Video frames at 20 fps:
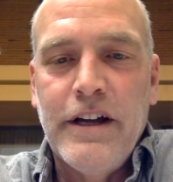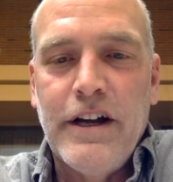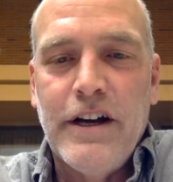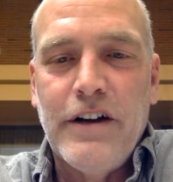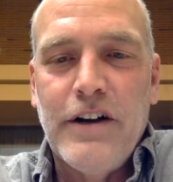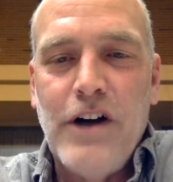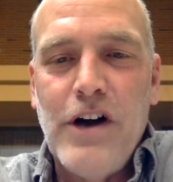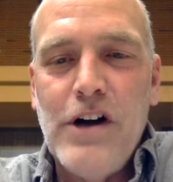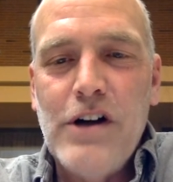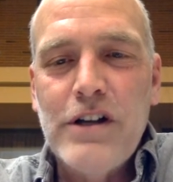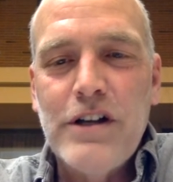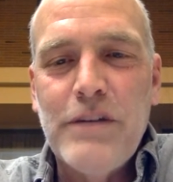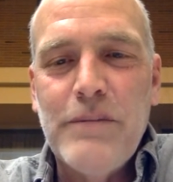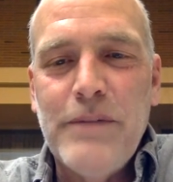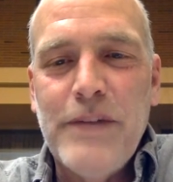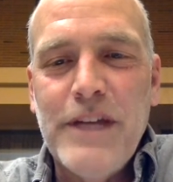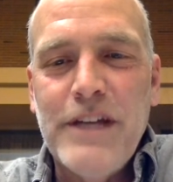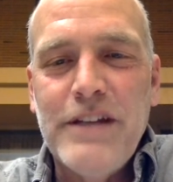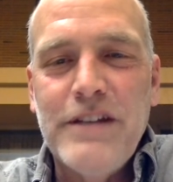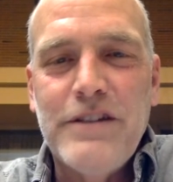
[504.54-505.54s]
are all
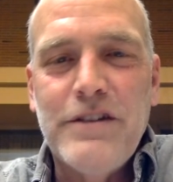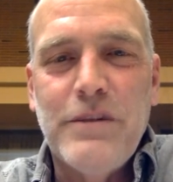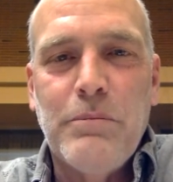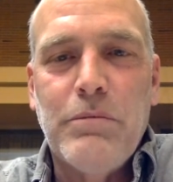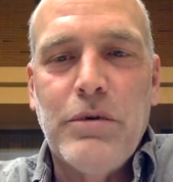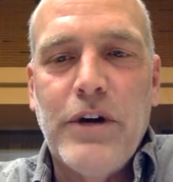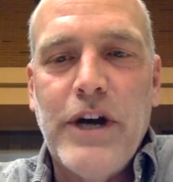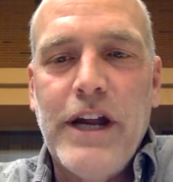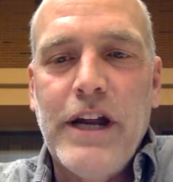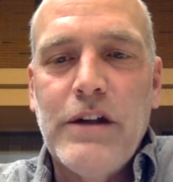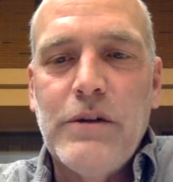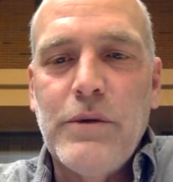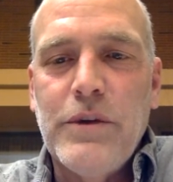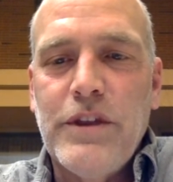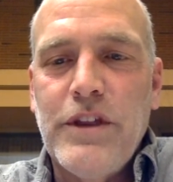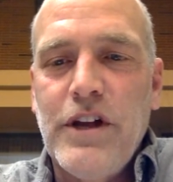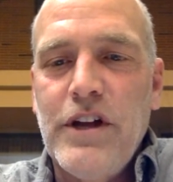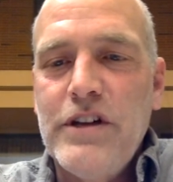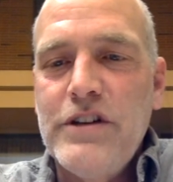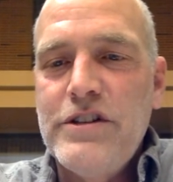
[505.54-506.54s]
commanded to break
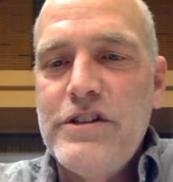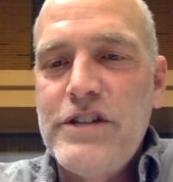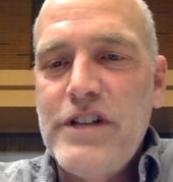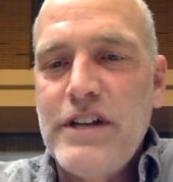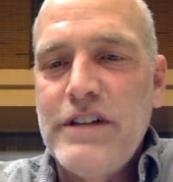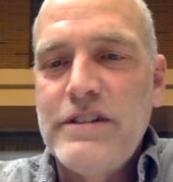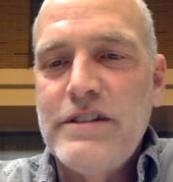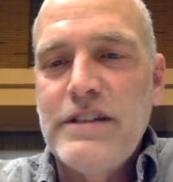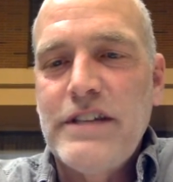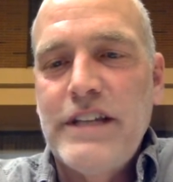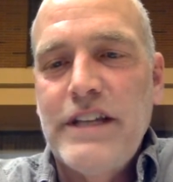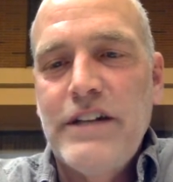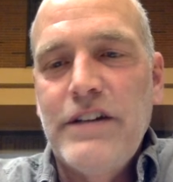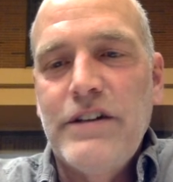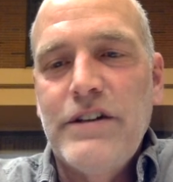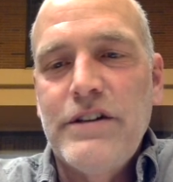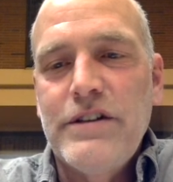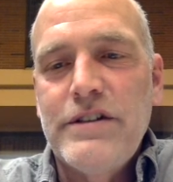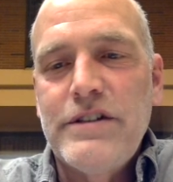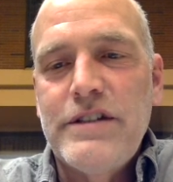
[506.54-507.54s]
with unjust
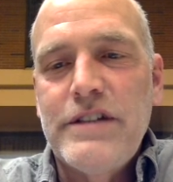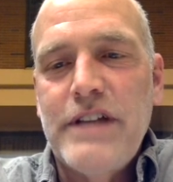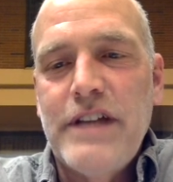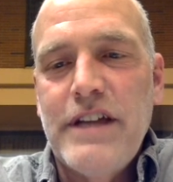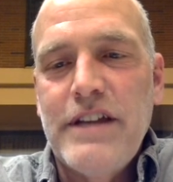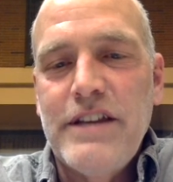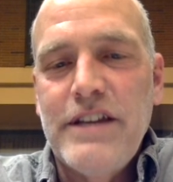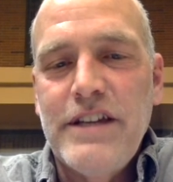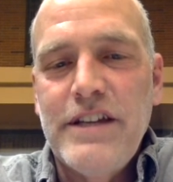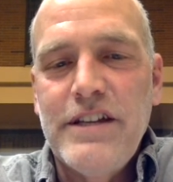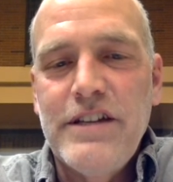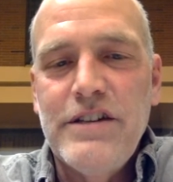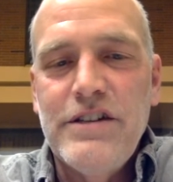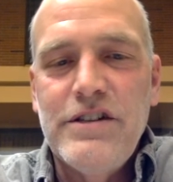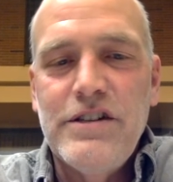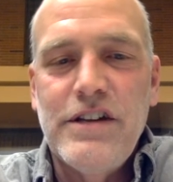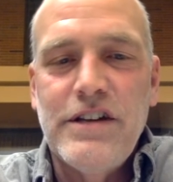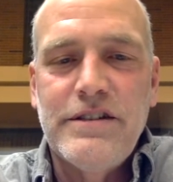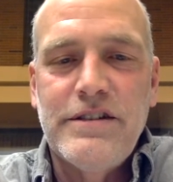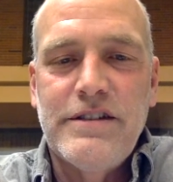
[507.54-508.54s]
leaders and the
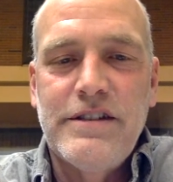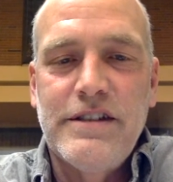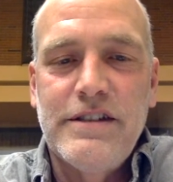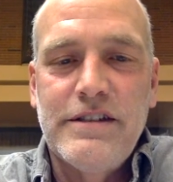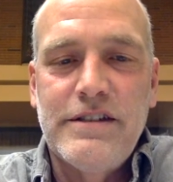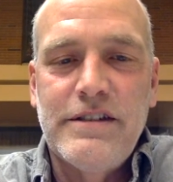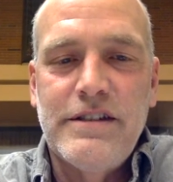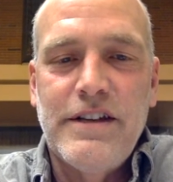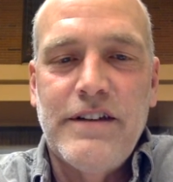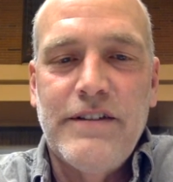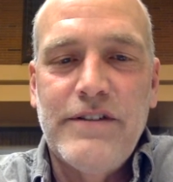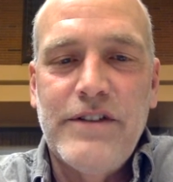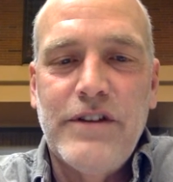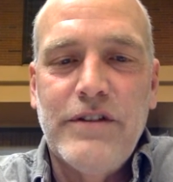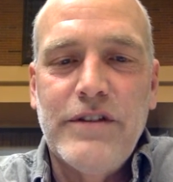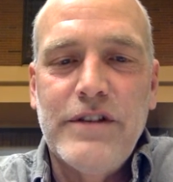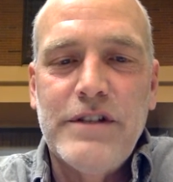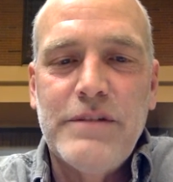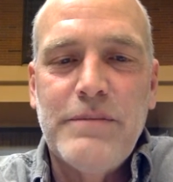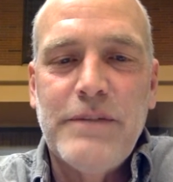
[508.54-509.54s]
injustice of their
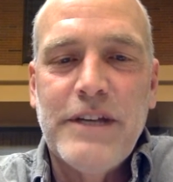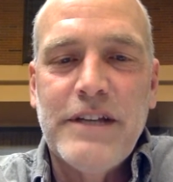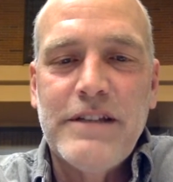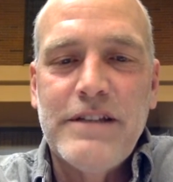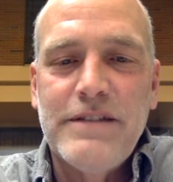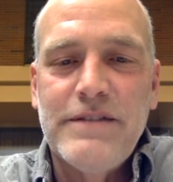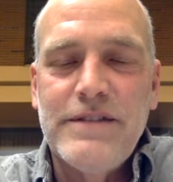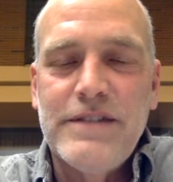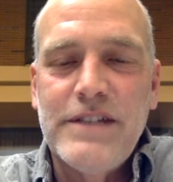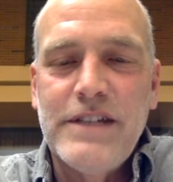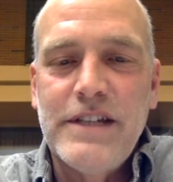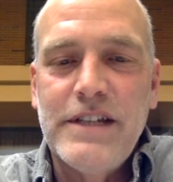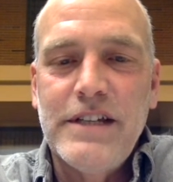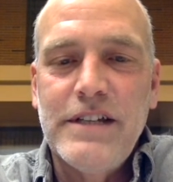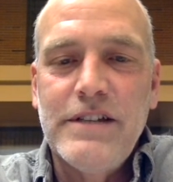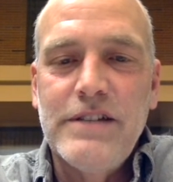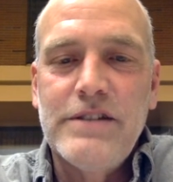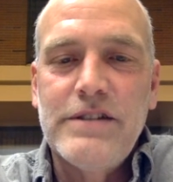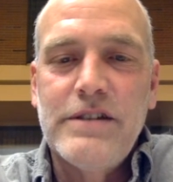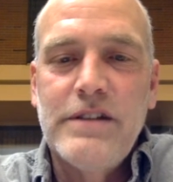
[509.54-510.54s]
respective
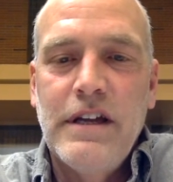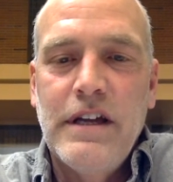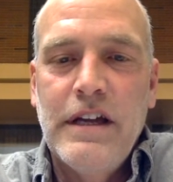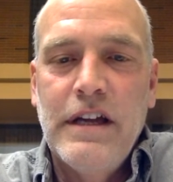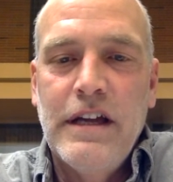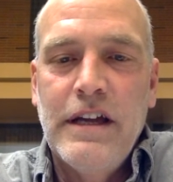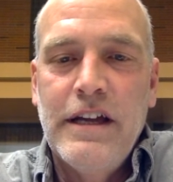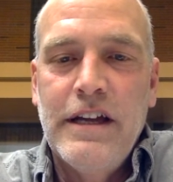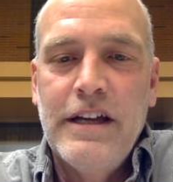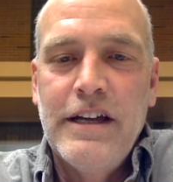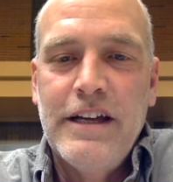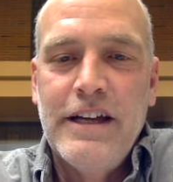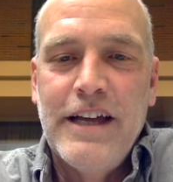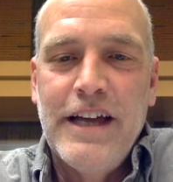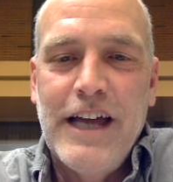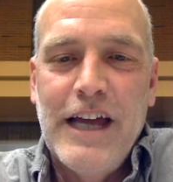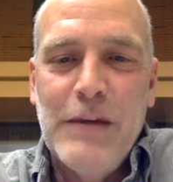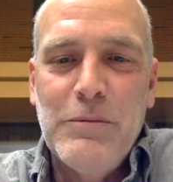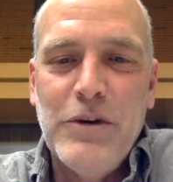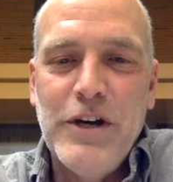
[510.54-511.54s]
cities.
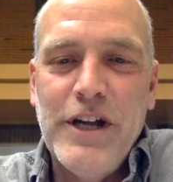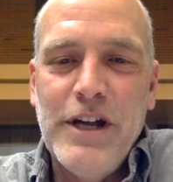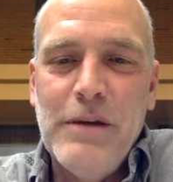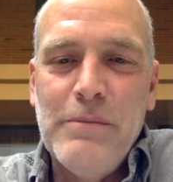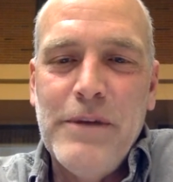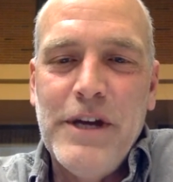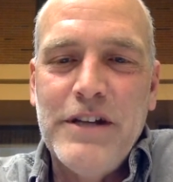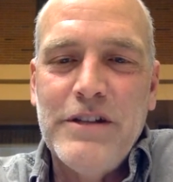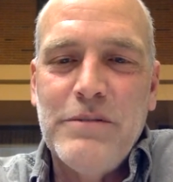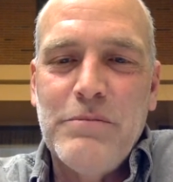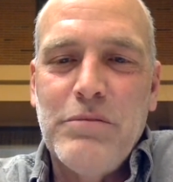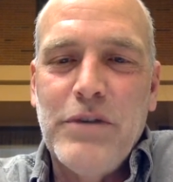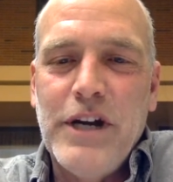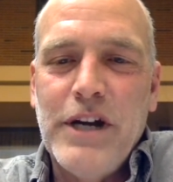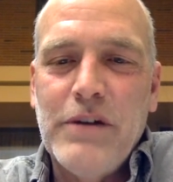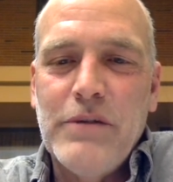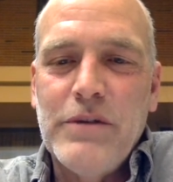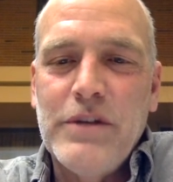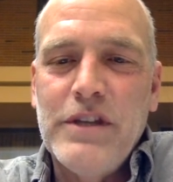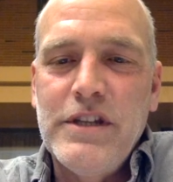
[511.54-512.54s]
Abraham had to
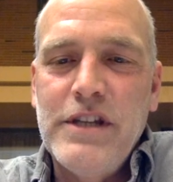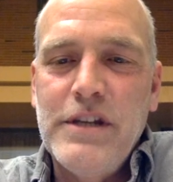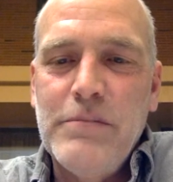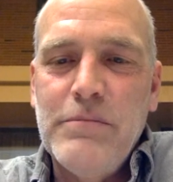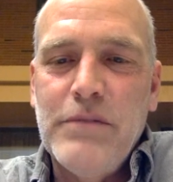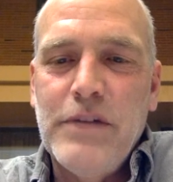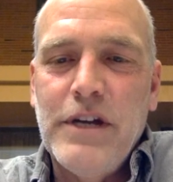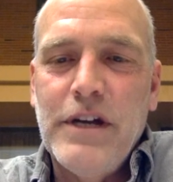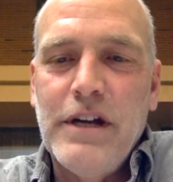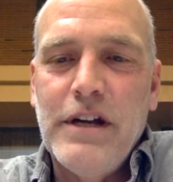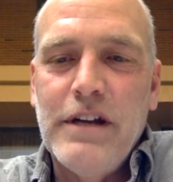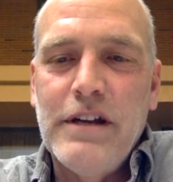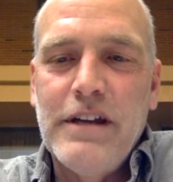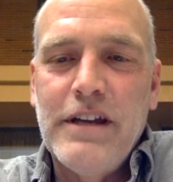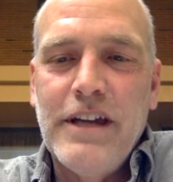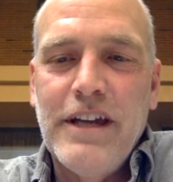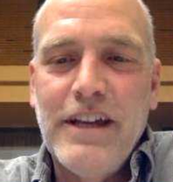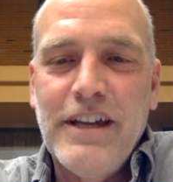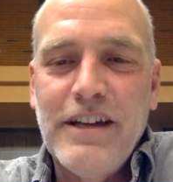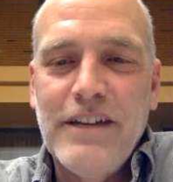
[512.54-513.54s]
break with Nimrod,
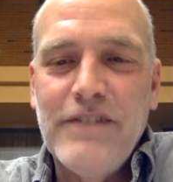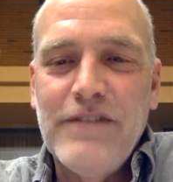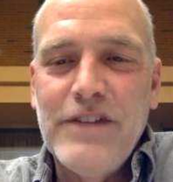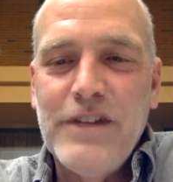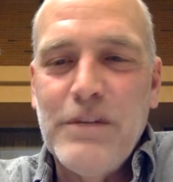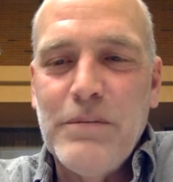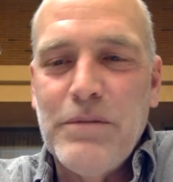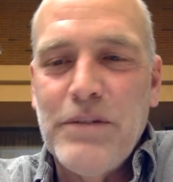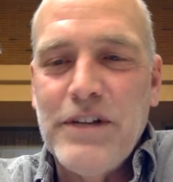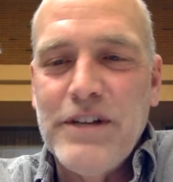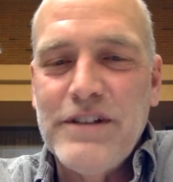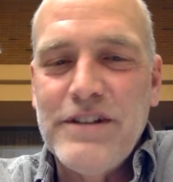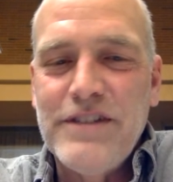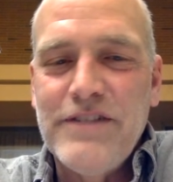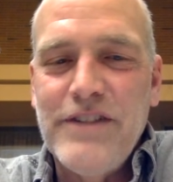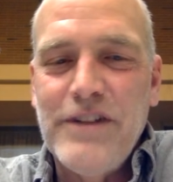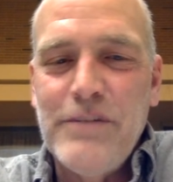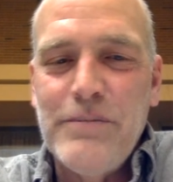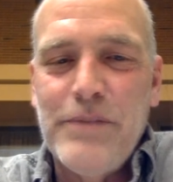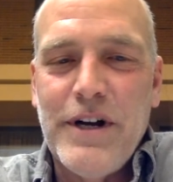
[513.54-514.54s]
king of the
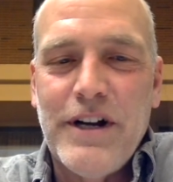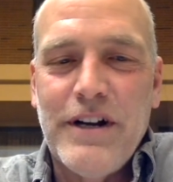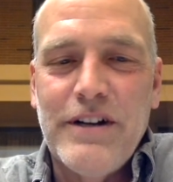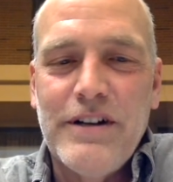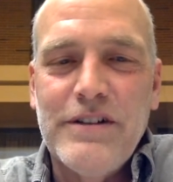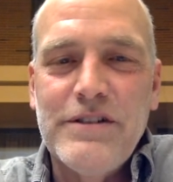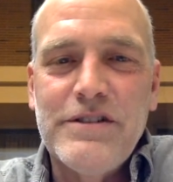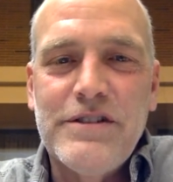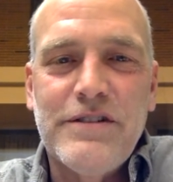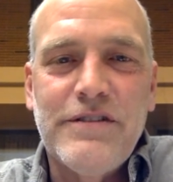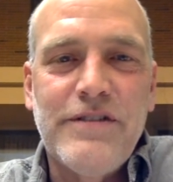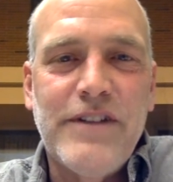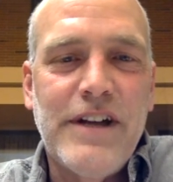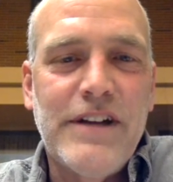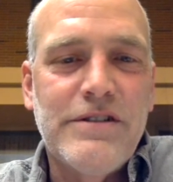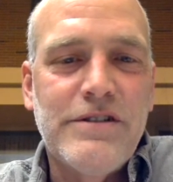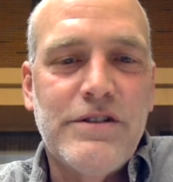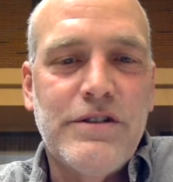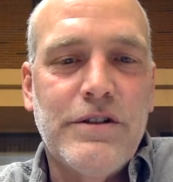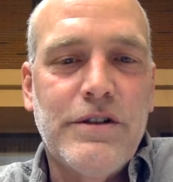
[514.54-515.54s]
oppressive empires of
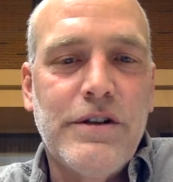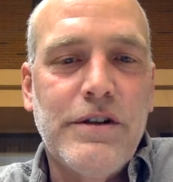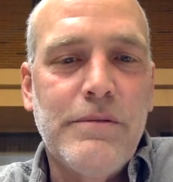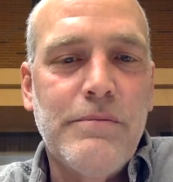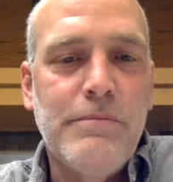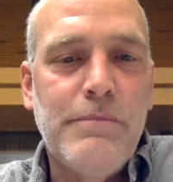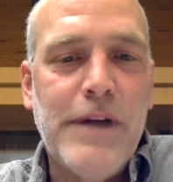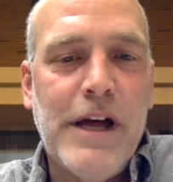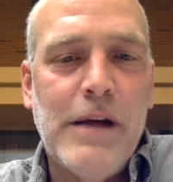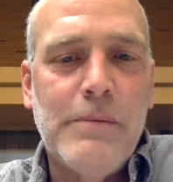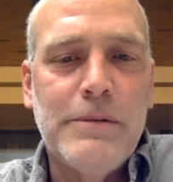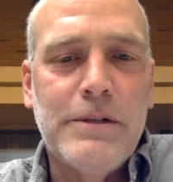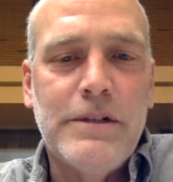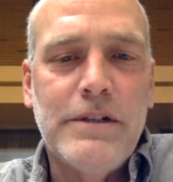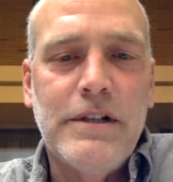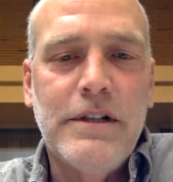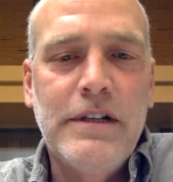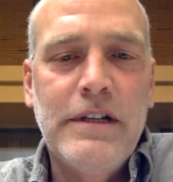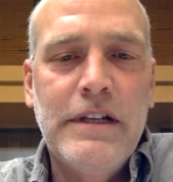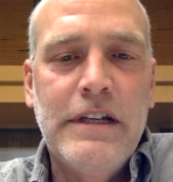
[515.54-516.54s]
Assur and
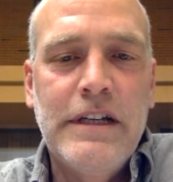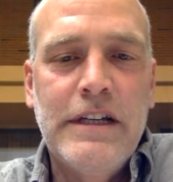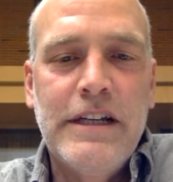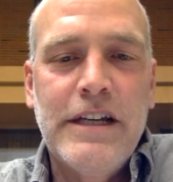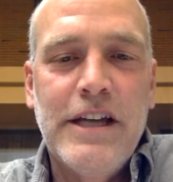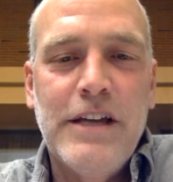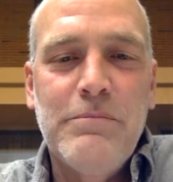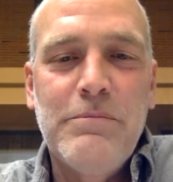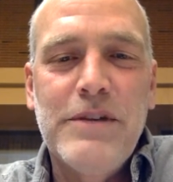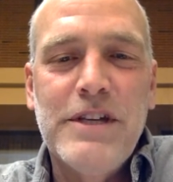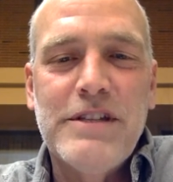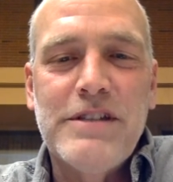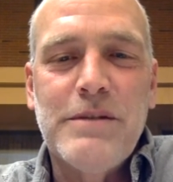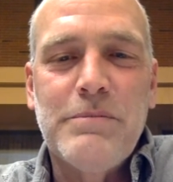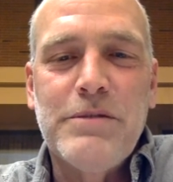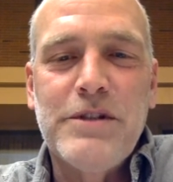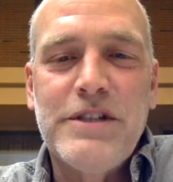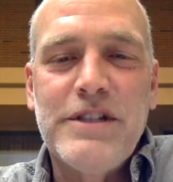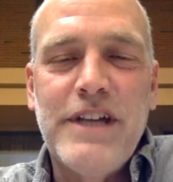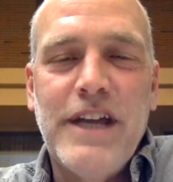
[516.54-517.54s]
Babel in
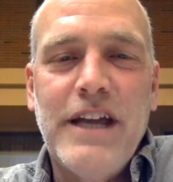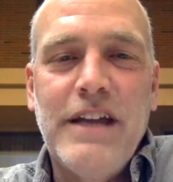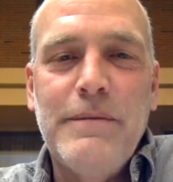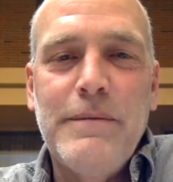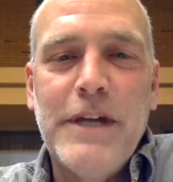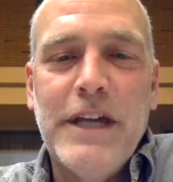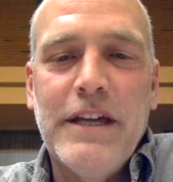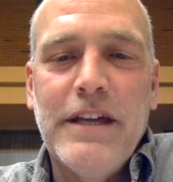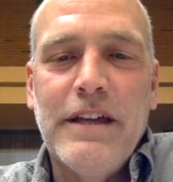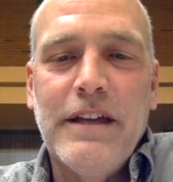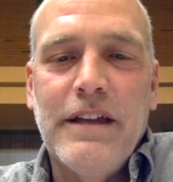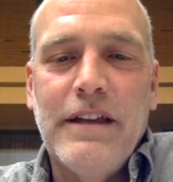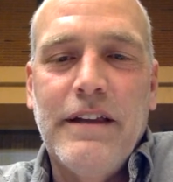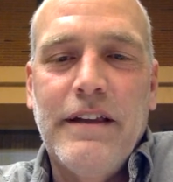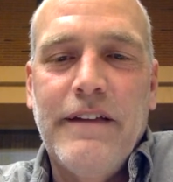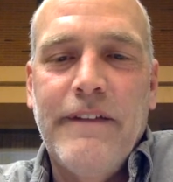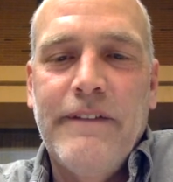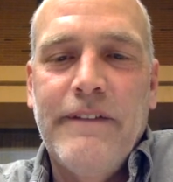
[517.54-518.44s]
Mesopotamia.